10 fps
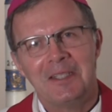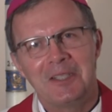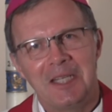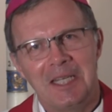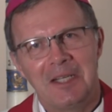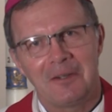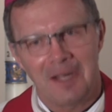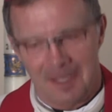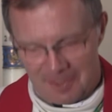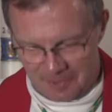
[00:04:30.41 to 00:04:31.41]
to hear
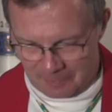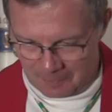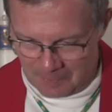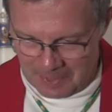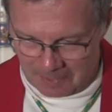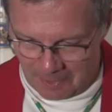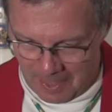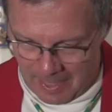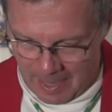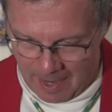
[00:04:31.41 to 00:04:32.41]
us when we
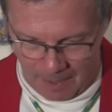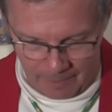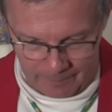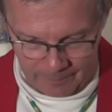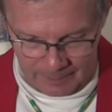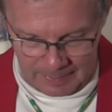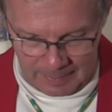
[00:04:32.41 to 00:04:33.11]
cry out.